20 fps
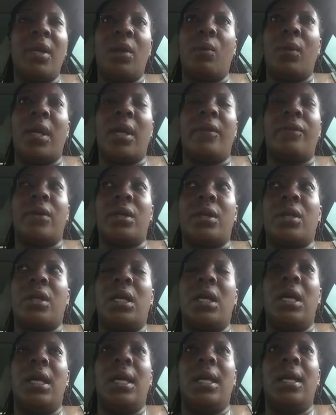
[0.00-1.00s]
whatever,
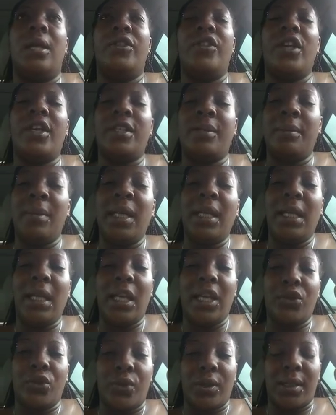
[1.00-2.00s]
there's many
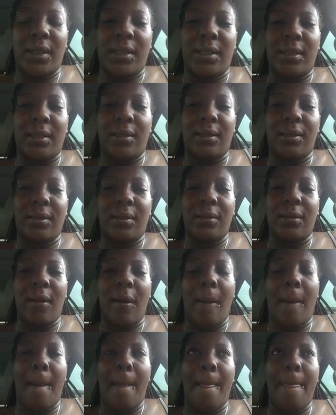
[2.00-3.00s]
entrances
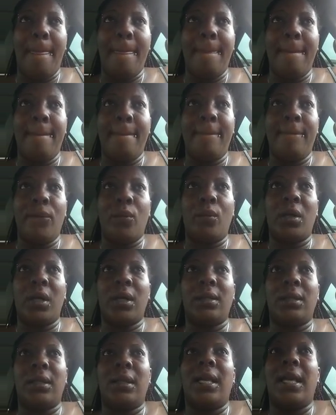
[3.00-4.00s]
where
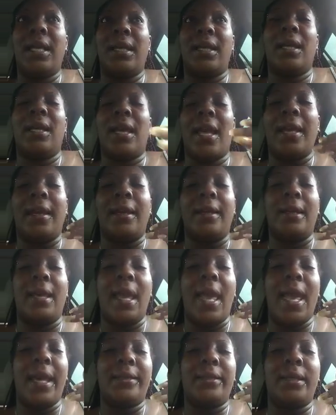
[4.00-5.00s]
the dead can gain
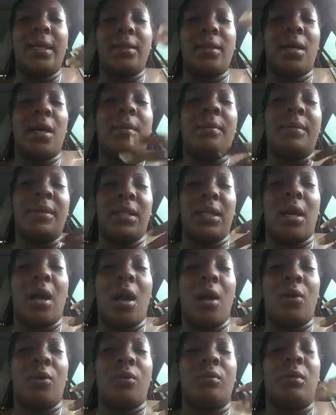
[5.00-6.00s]
access and come into the
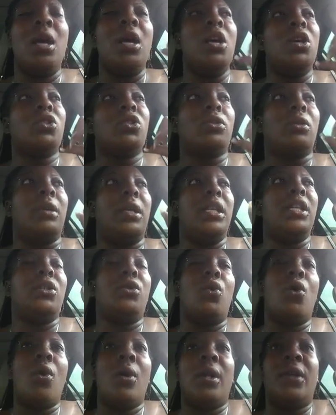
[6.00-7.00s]
home. So he's
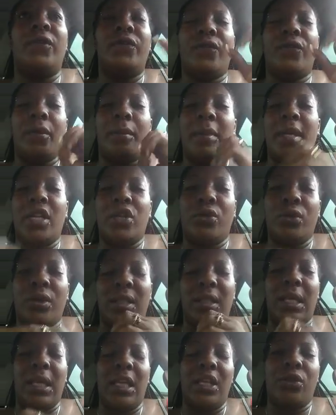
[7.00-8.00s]
going from entrance
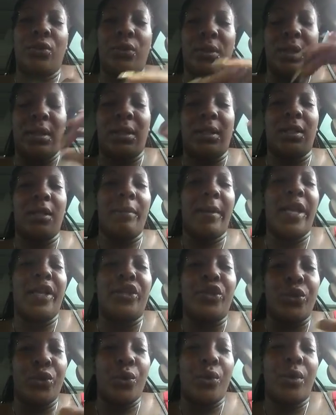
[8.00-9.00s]
to entrance to make
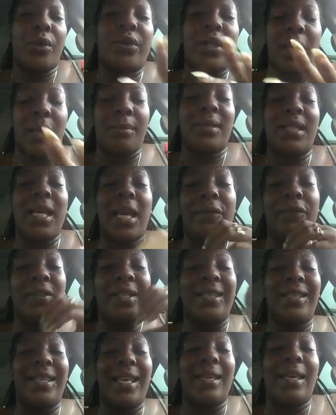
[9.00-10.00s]
sure that I'm safe and
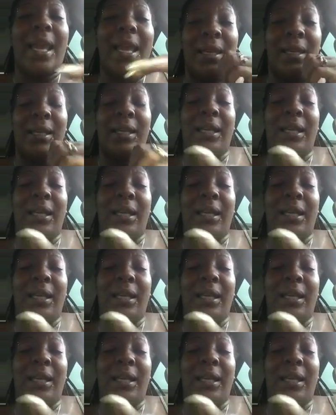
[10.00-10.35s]
that they can't get